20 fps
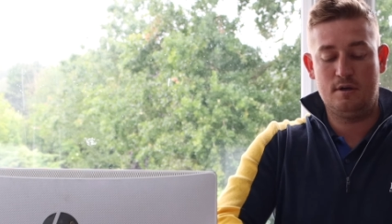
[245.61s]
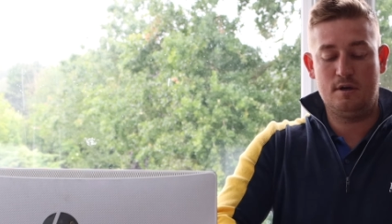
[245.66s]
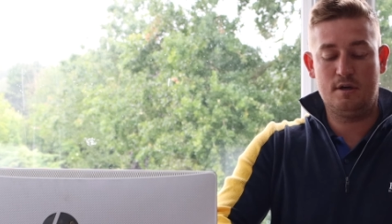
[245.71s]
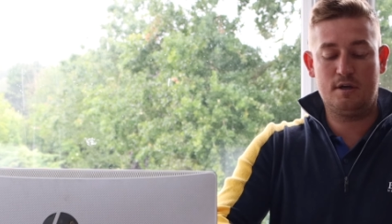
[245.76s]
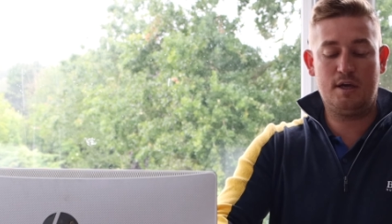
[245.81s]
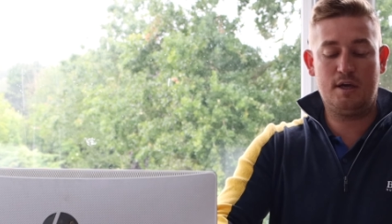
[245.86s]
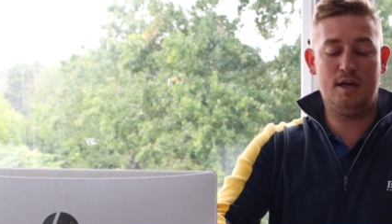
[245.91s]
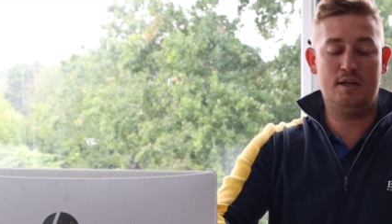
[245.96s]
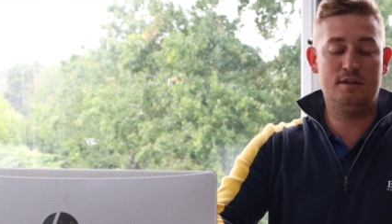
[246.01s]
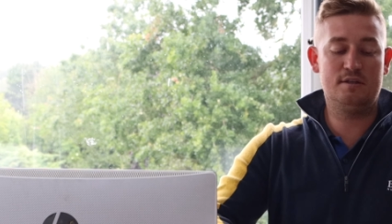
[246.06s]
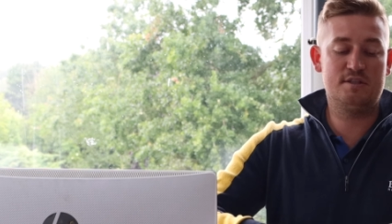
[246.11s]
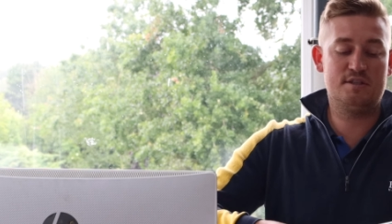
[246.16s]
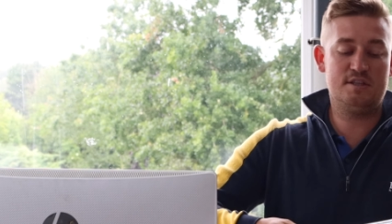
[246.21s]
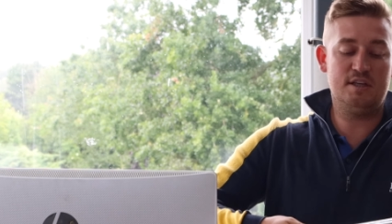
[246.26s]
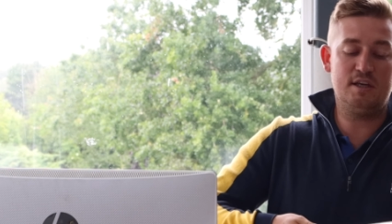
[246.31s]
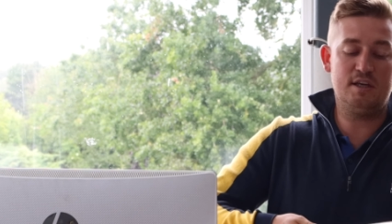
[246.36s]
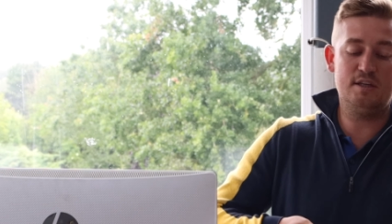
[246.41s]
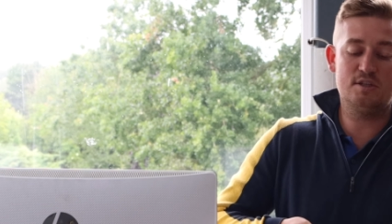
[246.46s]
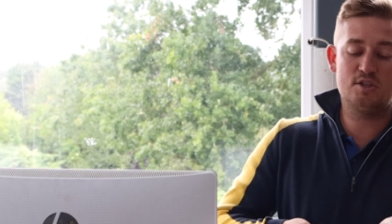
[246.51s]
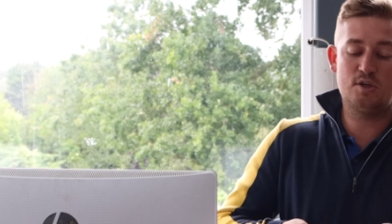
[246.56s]
Again,
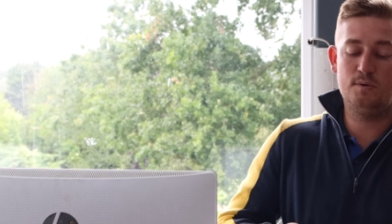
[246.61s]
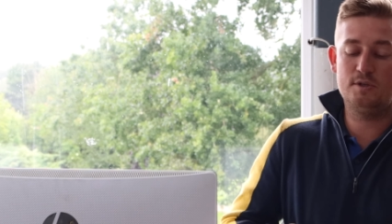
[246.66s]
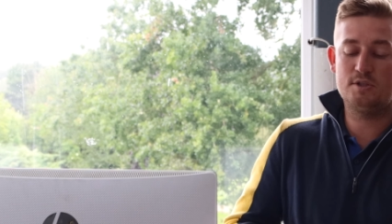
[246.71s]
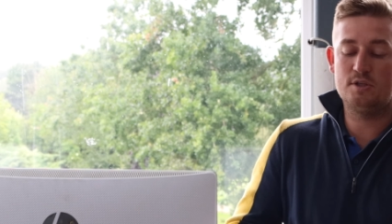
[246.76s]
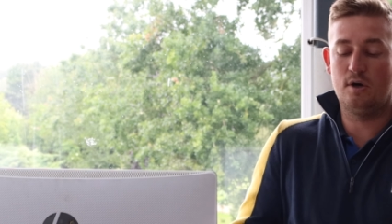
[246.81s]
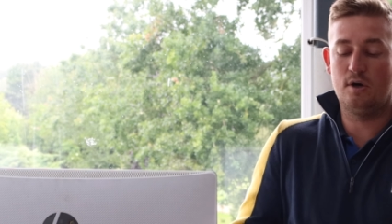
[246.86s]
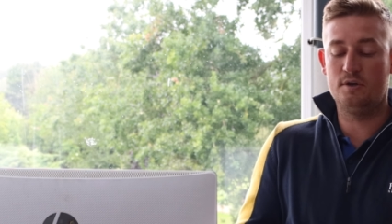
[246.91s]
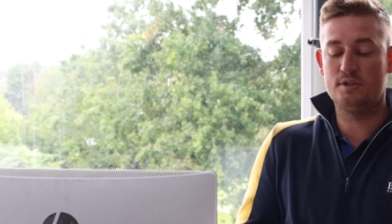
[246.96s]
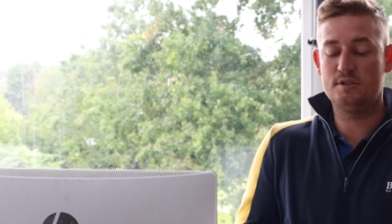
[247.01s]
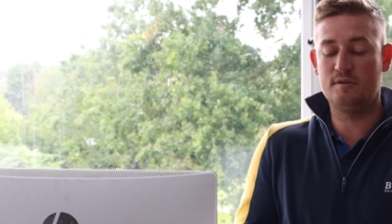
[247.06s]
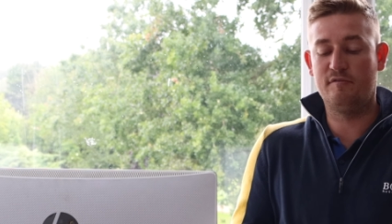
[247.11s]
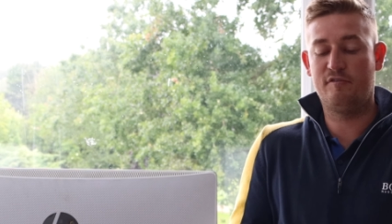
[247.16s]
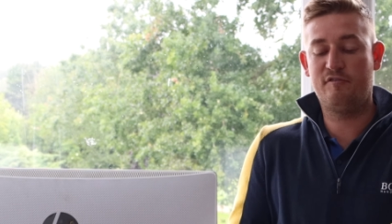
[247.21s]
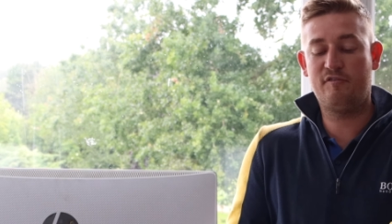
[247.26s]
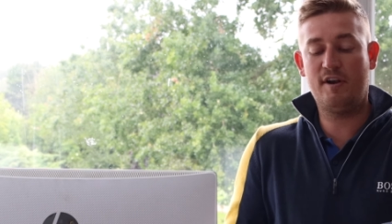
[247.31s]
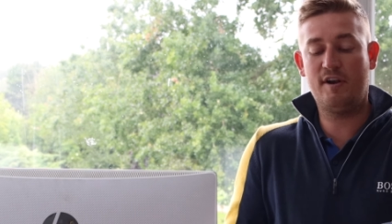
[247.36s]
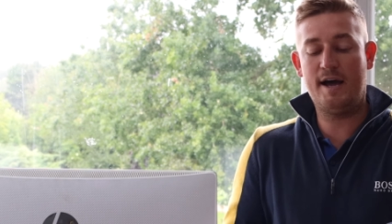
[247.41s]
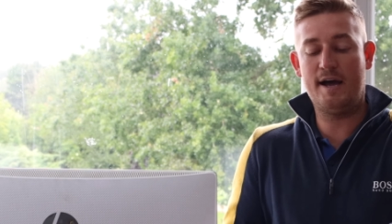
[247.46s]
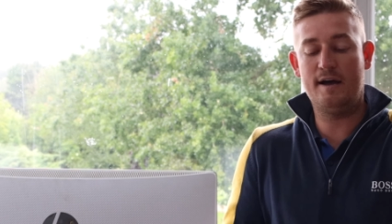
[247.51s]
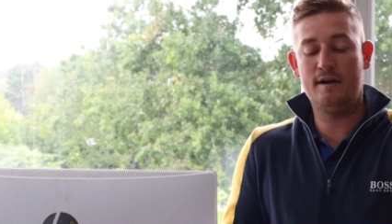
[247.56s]
stick it so it's nice and
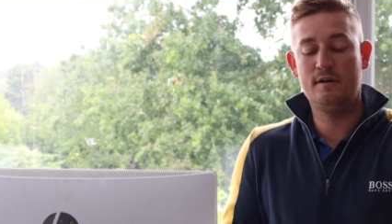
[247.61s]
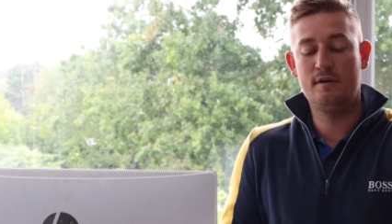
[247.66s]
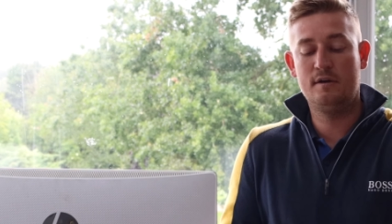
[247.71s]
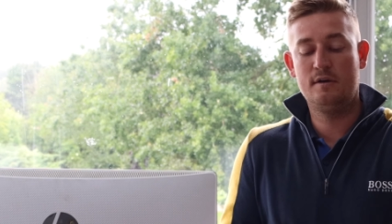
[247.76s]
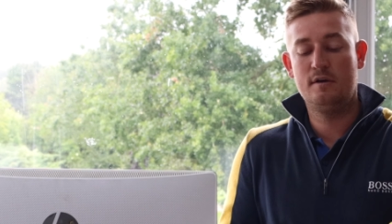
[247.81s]
flat.